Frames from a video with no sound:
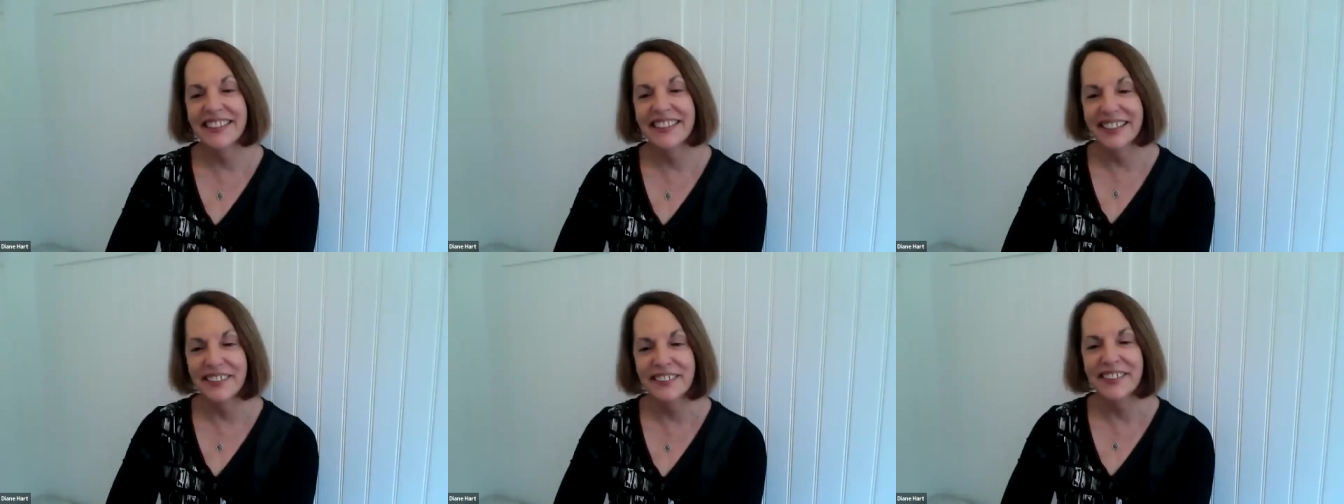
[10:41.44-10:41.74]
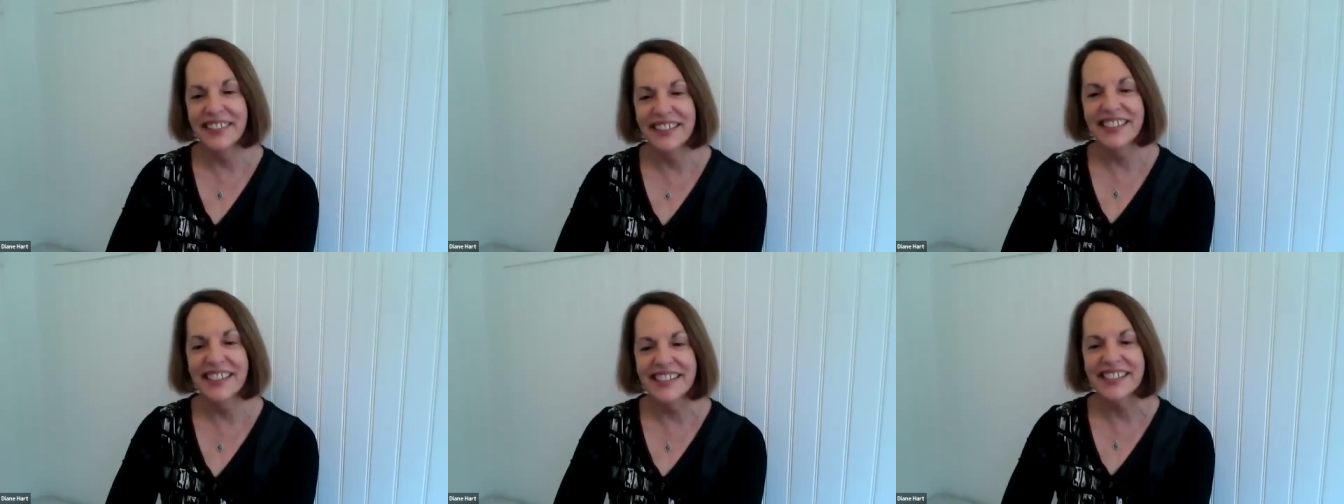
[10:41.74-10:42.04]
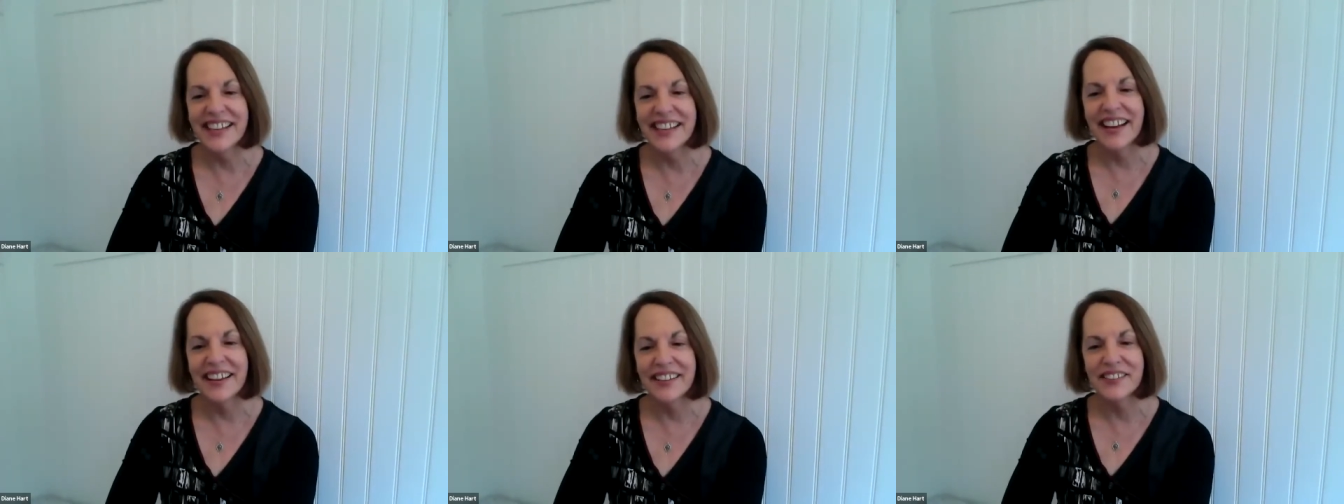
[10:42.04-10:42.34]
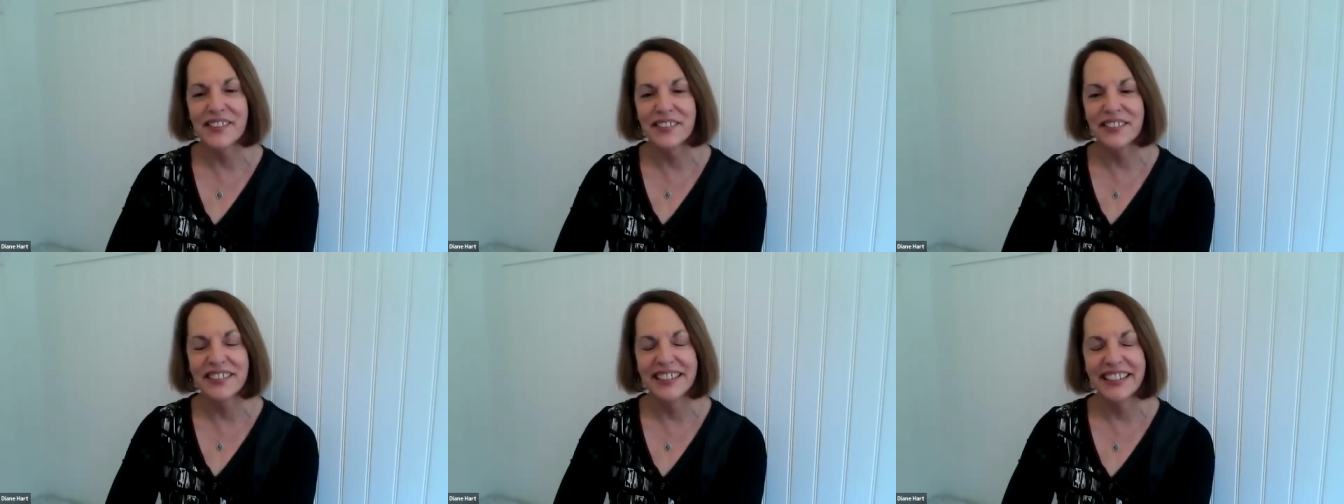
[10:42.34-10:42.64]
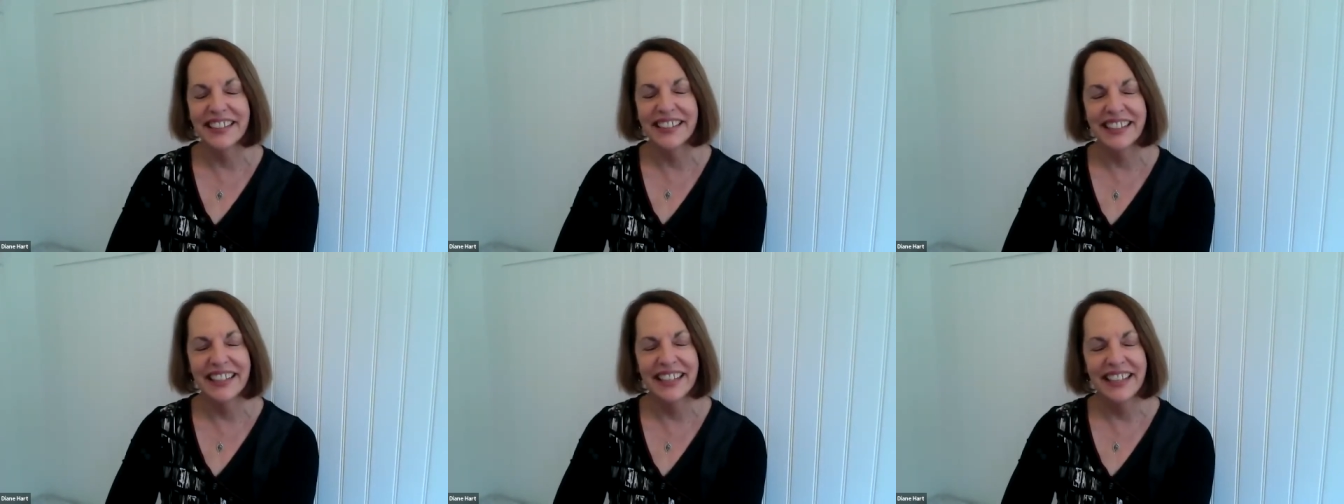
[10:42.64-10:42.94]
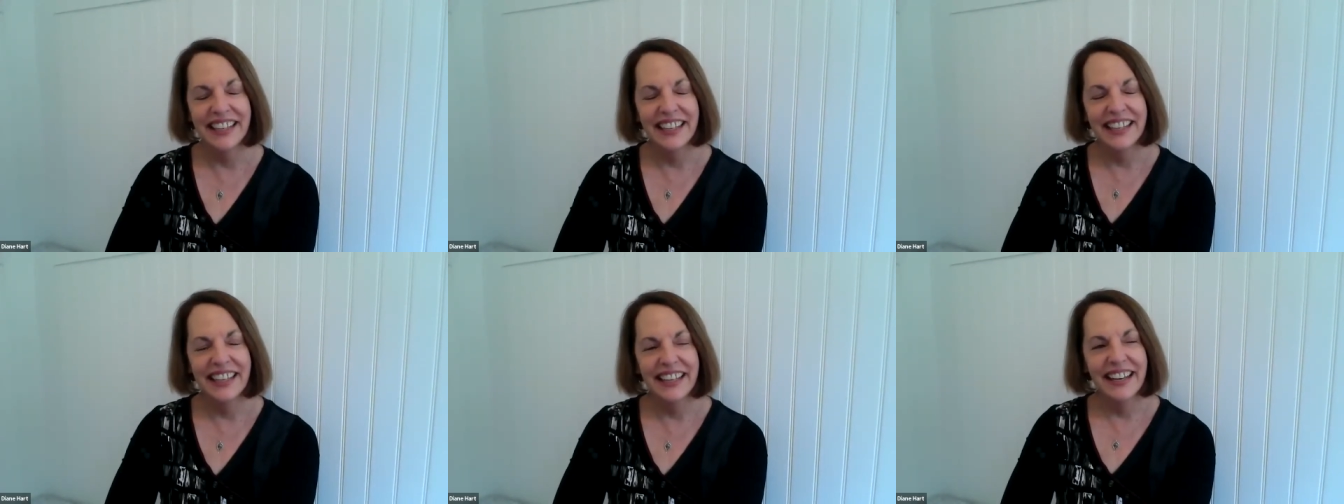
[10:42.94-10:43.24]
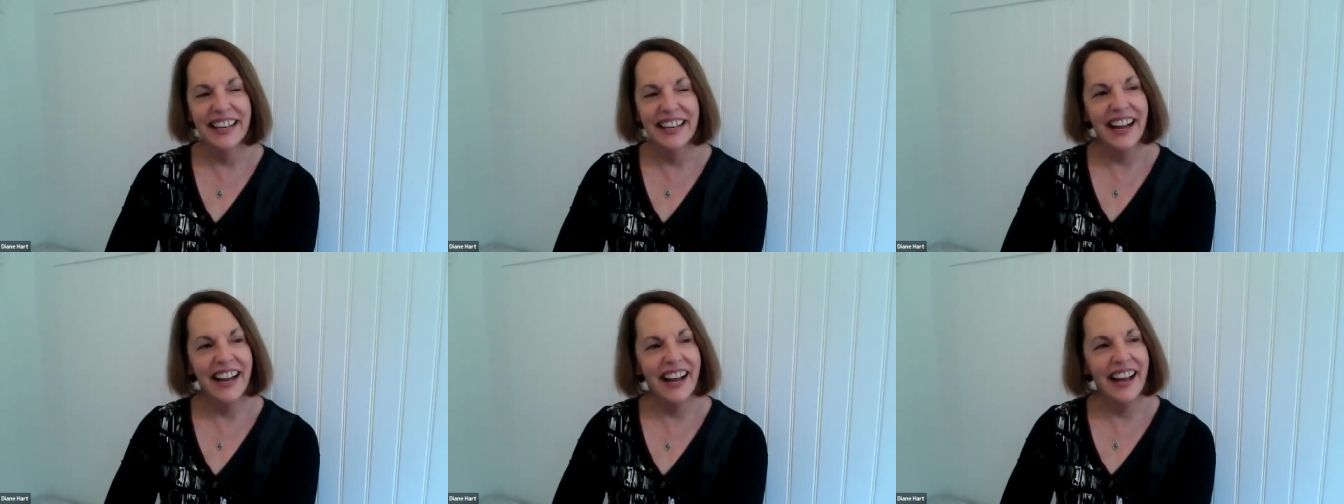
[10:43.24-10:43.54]
Well, there is
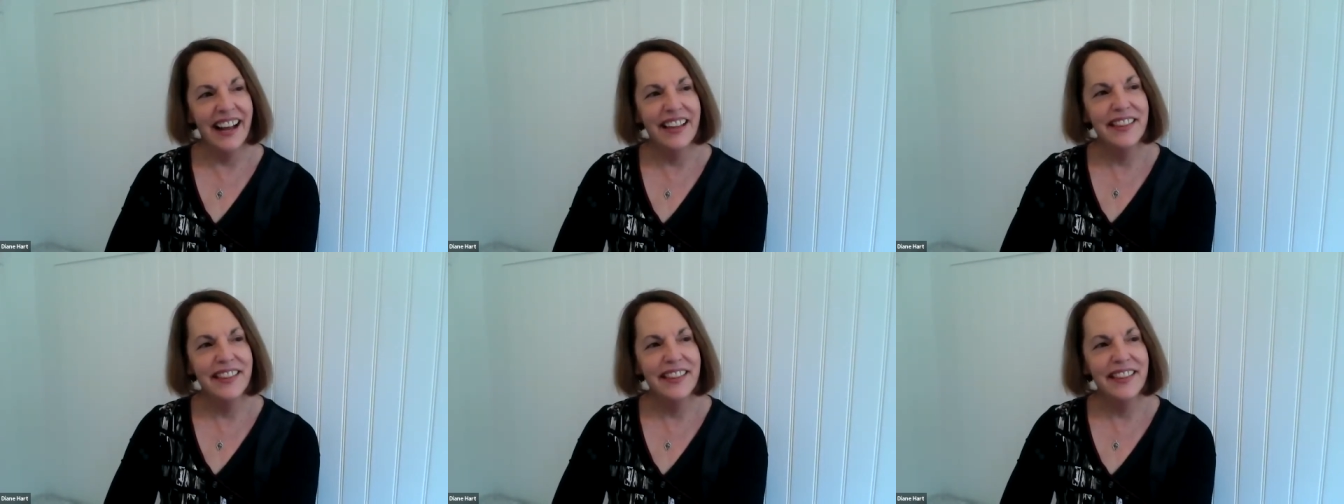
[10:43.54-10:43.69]
actually.